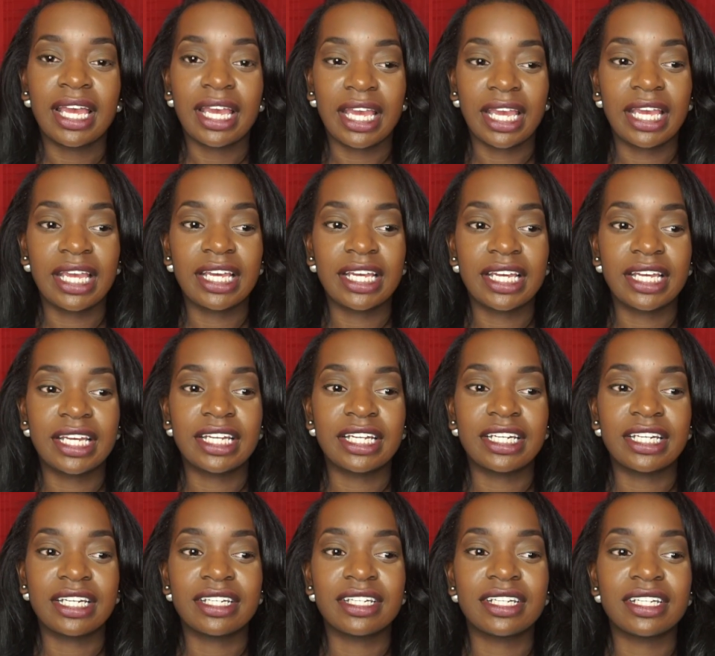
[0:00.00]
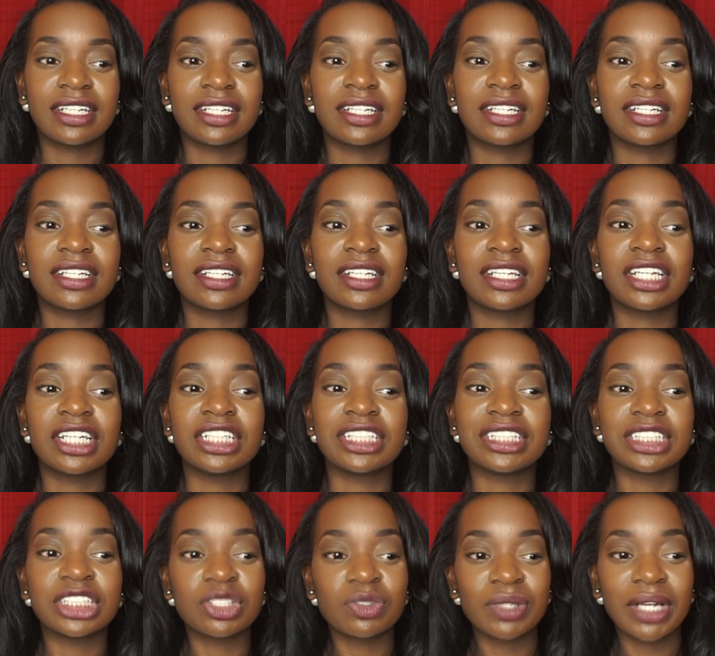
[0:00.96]
And
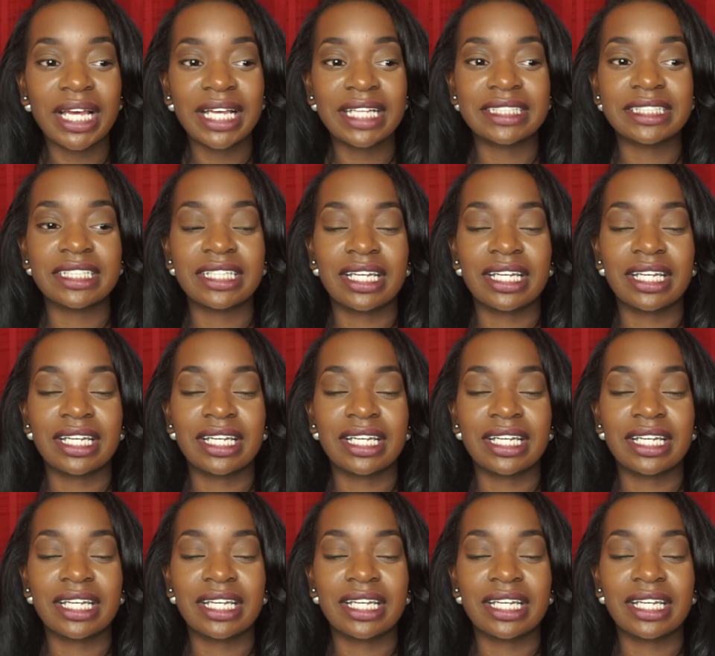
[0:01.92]
as soon as